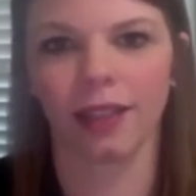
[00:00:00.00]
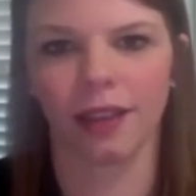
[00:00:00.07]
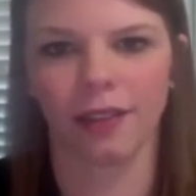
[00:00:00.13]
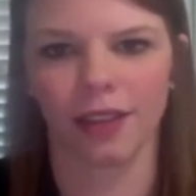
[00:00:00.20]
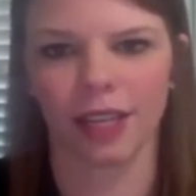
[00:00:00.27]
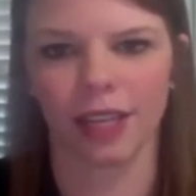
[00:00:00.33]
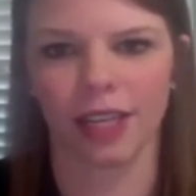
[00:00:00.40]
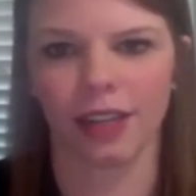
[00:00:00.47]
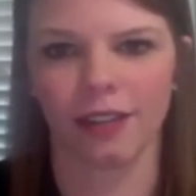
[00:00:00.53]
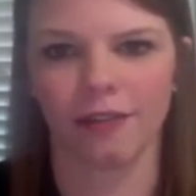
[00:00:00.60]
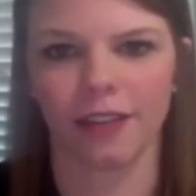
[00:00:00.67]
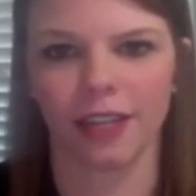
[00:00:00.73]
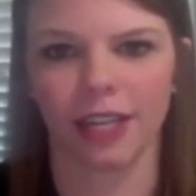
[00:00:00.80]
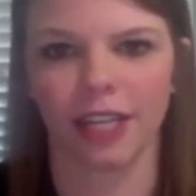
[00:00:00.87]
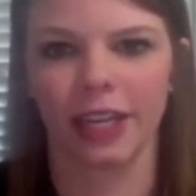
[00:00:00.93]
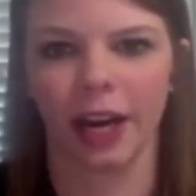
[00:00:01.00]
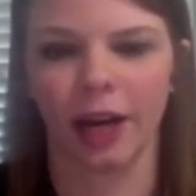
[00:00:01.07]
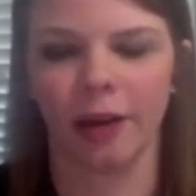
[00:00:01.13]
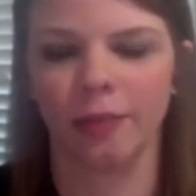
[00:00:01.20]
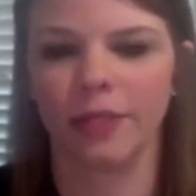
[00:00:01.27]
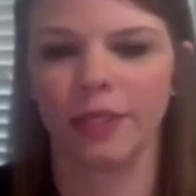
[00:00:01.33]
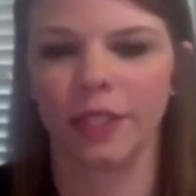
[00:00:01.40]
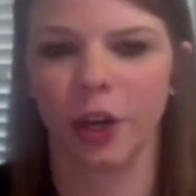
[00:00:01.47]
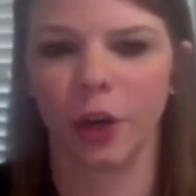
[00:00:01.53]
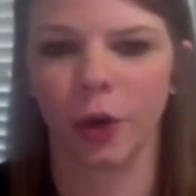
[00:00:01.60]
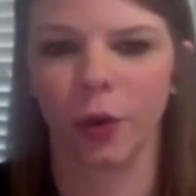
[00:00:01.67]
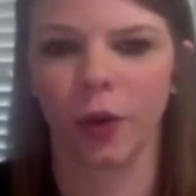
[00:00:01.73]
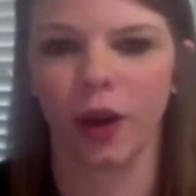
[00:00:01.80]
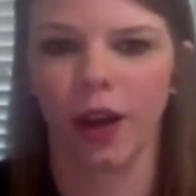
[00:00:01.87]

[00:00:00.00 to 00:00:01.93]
living in Vietnam. So,